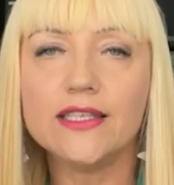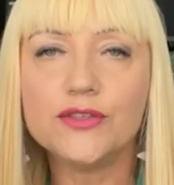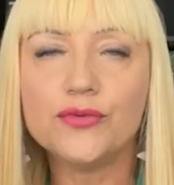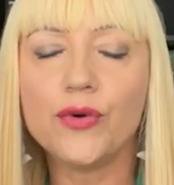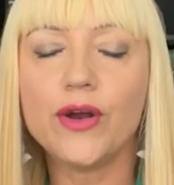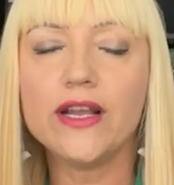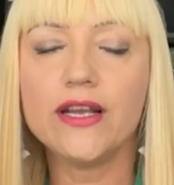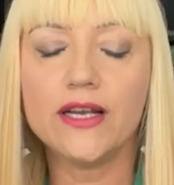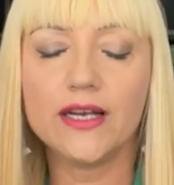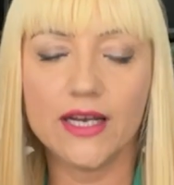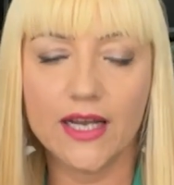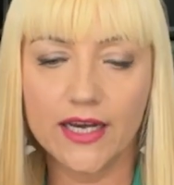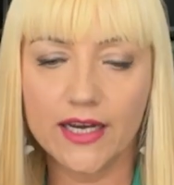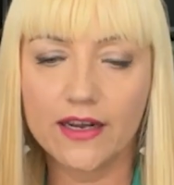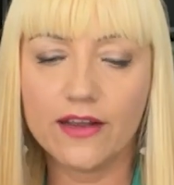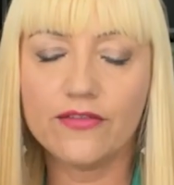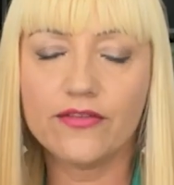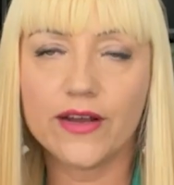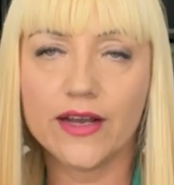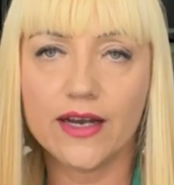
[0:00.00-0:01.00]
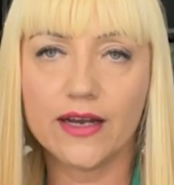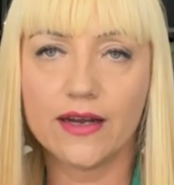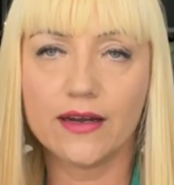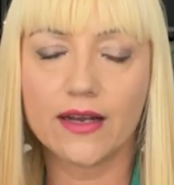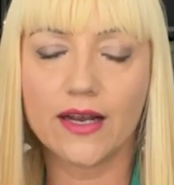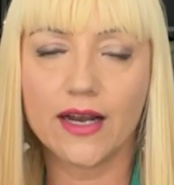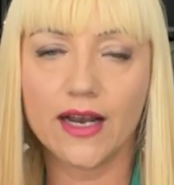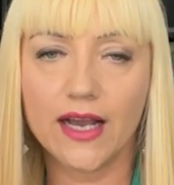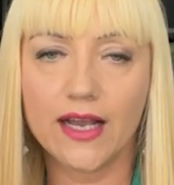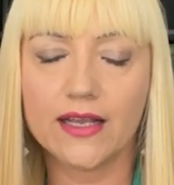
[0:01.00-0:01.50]
why a lot
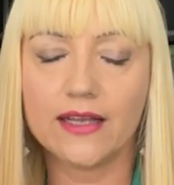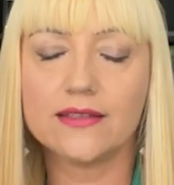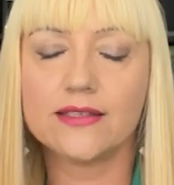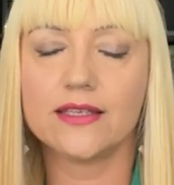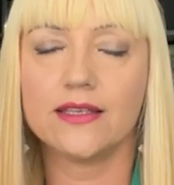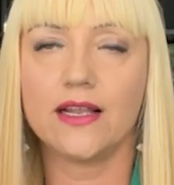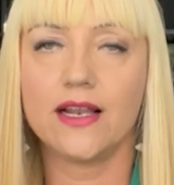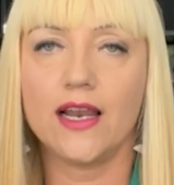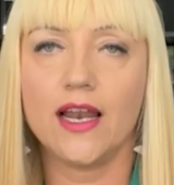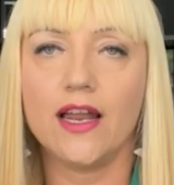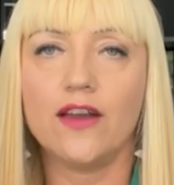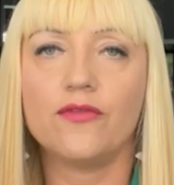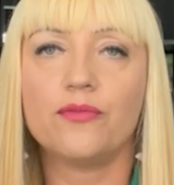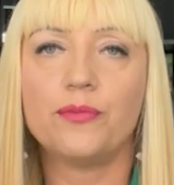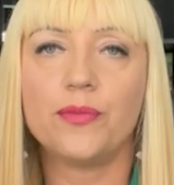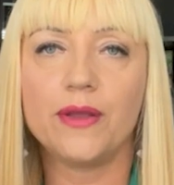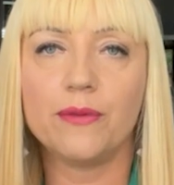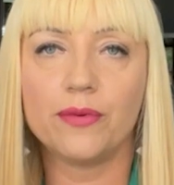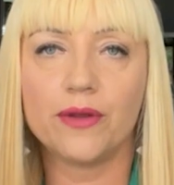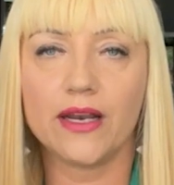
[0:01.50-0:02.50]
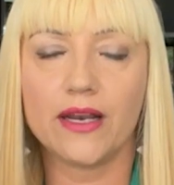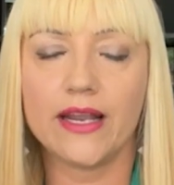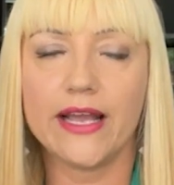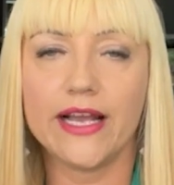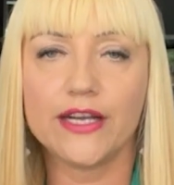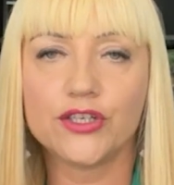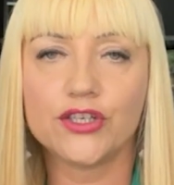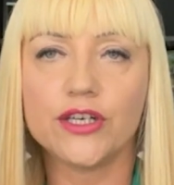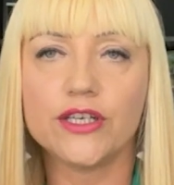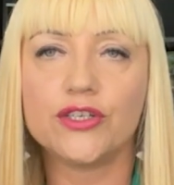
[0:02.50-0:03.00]
of clients and a lot of people are
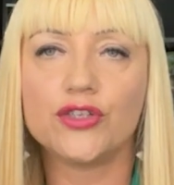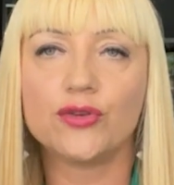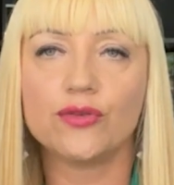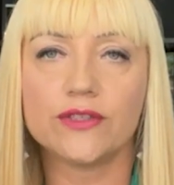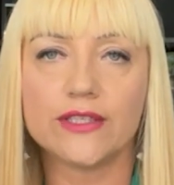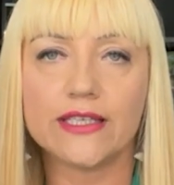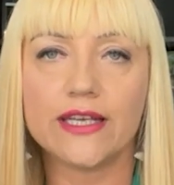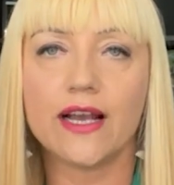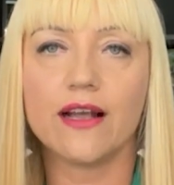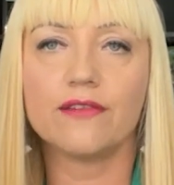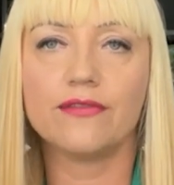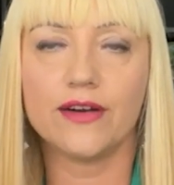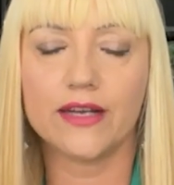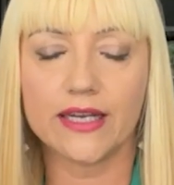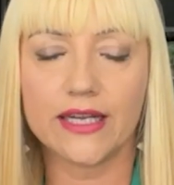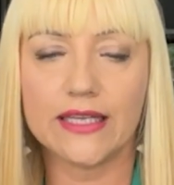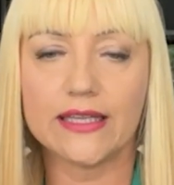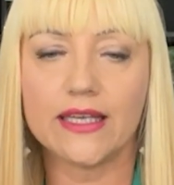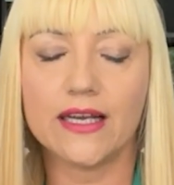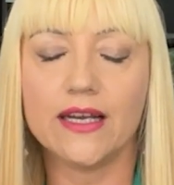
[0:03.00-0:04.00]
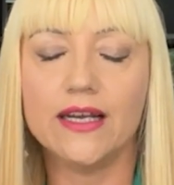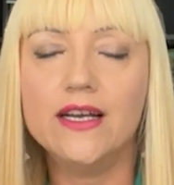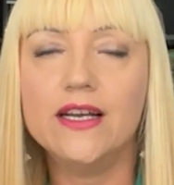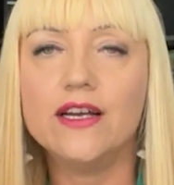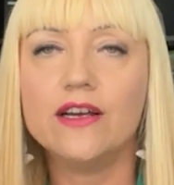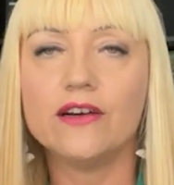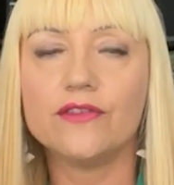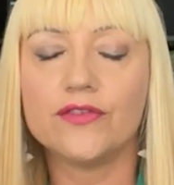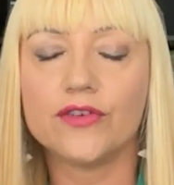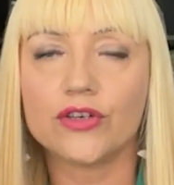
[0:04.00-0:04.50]
actually choosing Alpharetta.
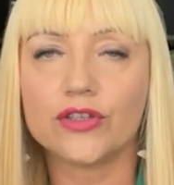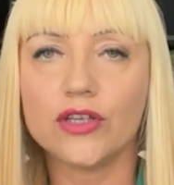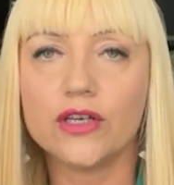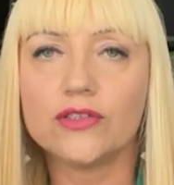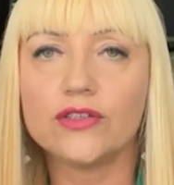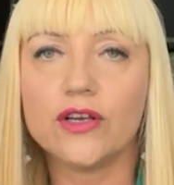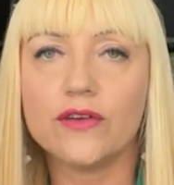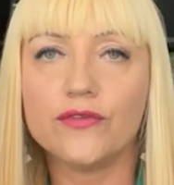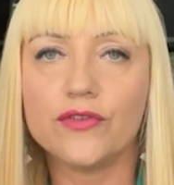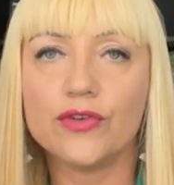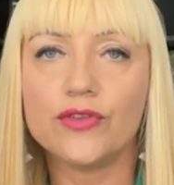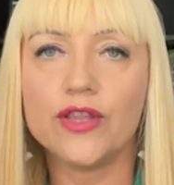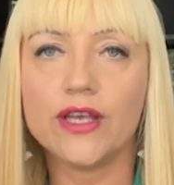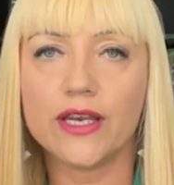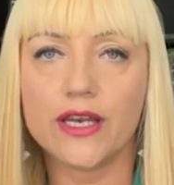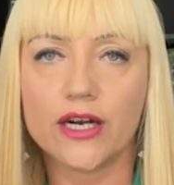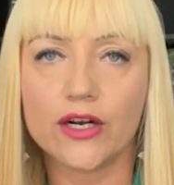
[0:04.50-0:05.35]
For those of you that are